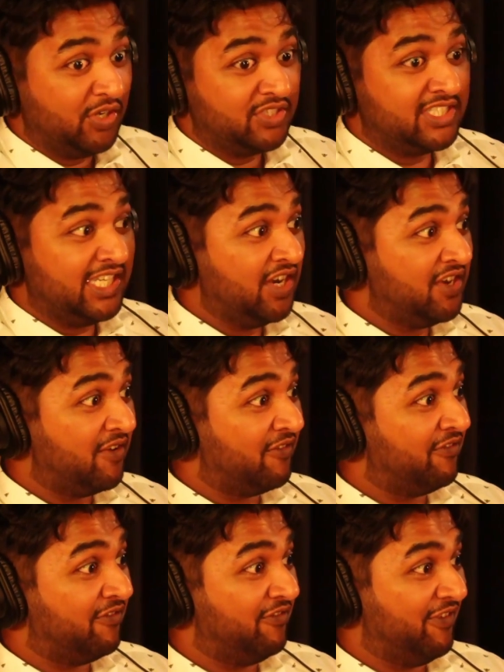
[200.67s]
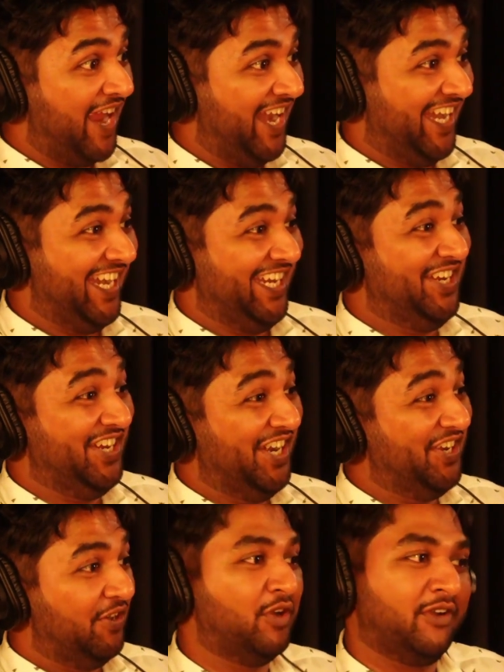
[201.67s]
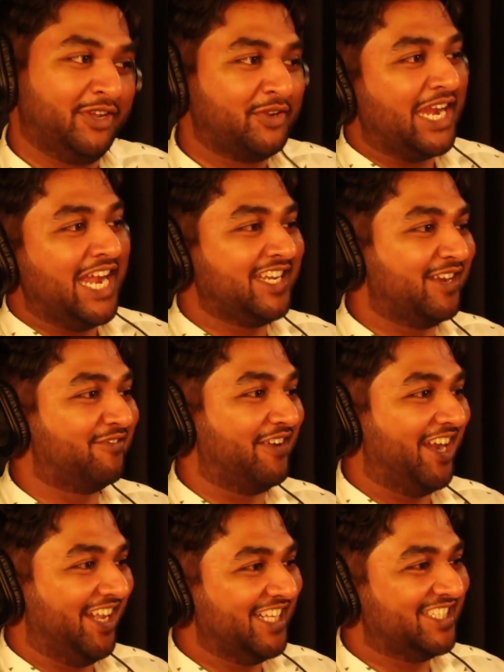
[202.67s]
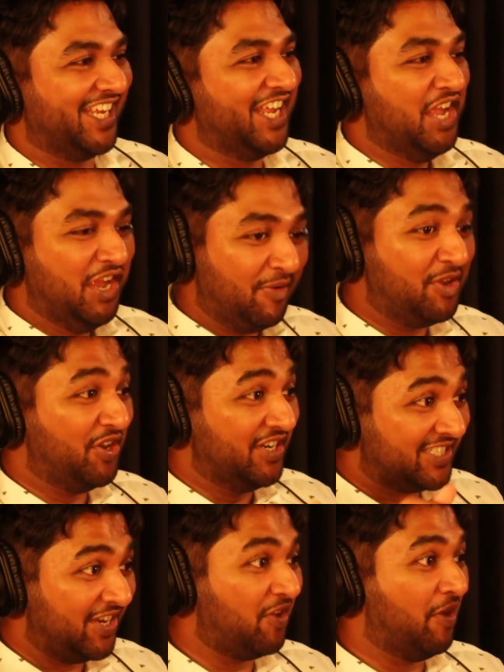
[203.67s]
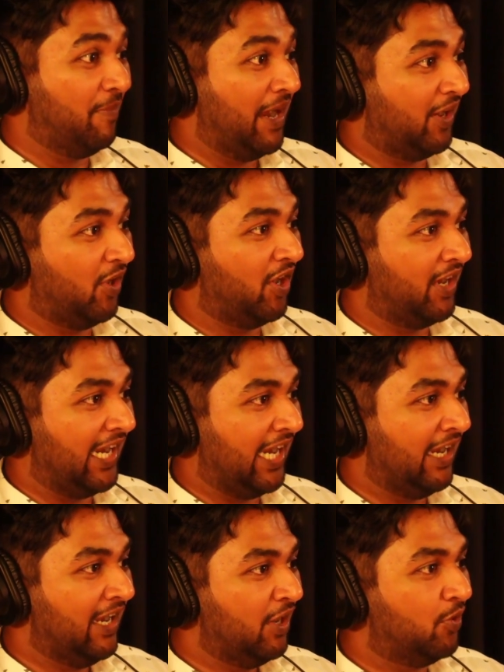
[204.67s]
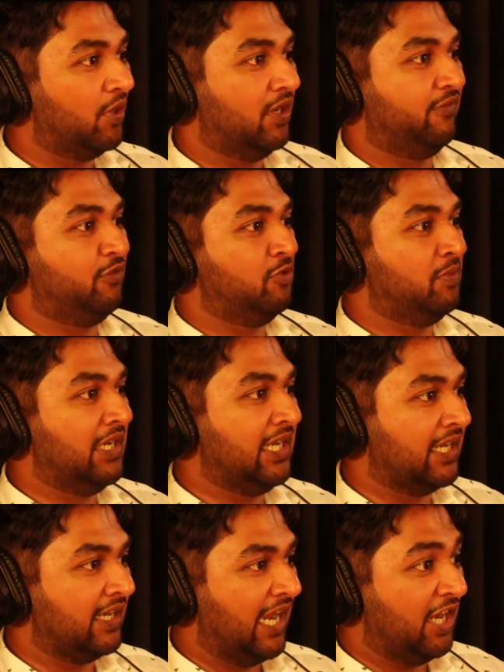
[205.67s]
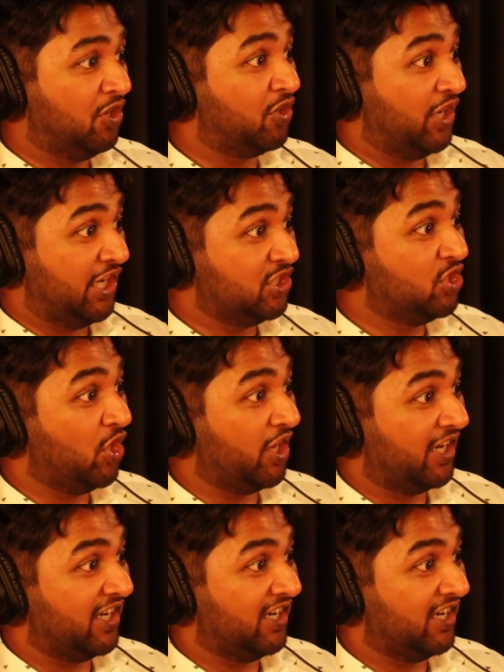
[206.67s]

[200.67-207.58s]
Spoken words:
You get to sit on your fat. You can't get fat. That's it. Yeah, but you're going to sit on your butter all day to earn a few million and you're going to enjoy